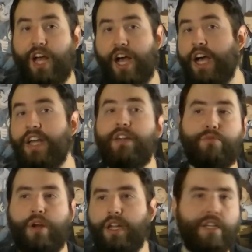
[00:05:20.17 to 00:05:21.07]
on and
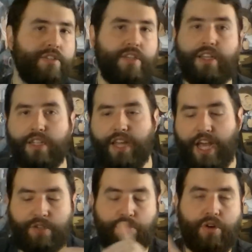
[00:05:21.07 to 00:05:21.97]
running and seeing the
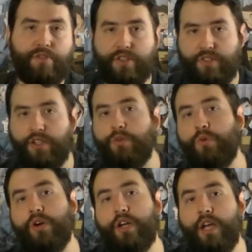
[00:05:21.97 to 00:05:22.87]
dashboard for this thing to
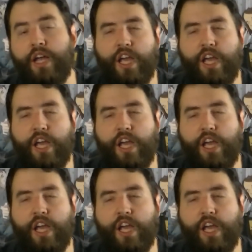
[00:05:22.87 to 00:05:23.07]
work.